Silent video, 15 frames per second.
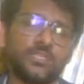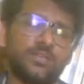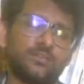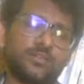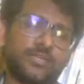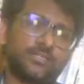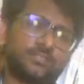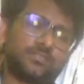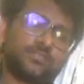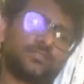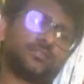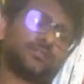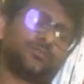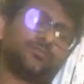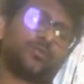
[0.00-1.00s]
Right.
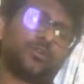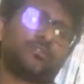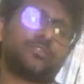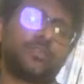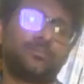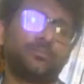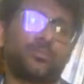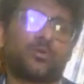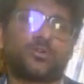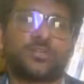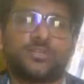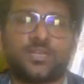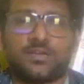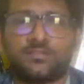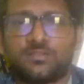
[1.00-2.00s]
One of the
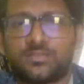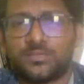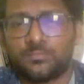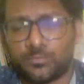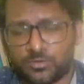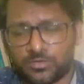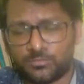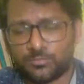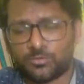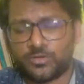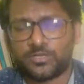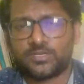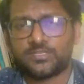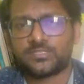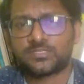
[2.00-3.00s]
other important
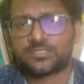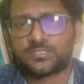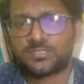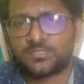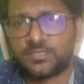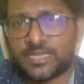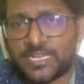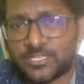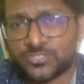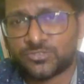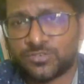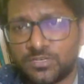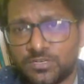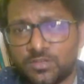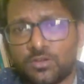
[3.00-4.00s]
point is
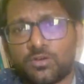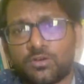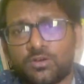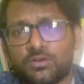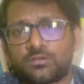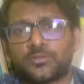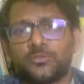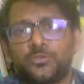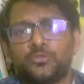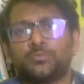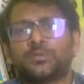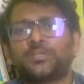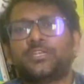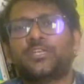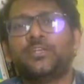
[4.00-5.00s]
natural or
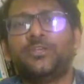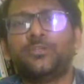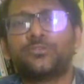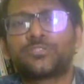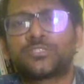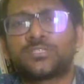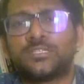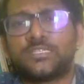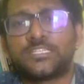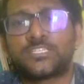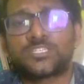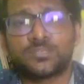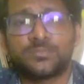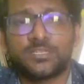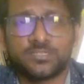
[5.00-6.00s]
human induced
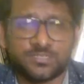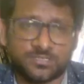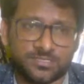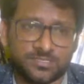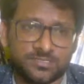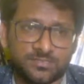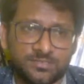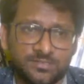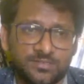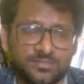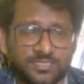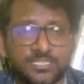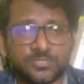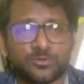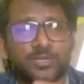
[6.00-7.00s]
disturbances.
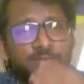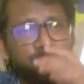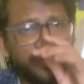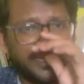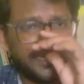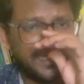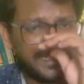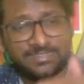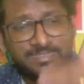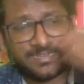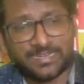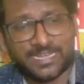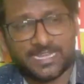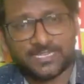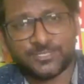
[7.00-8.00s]
That's what I'm telling.
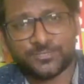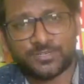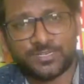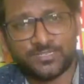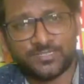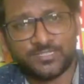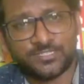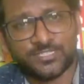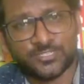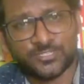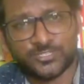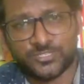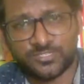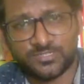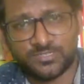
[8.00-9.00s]
Either naturally
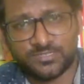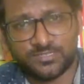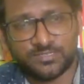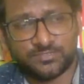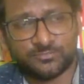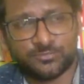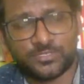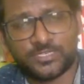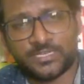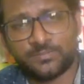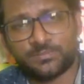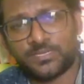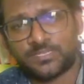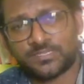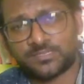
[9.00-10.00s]
this succession
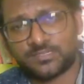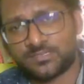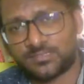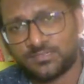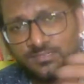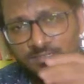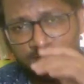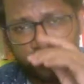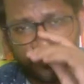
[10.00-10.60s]
would replace,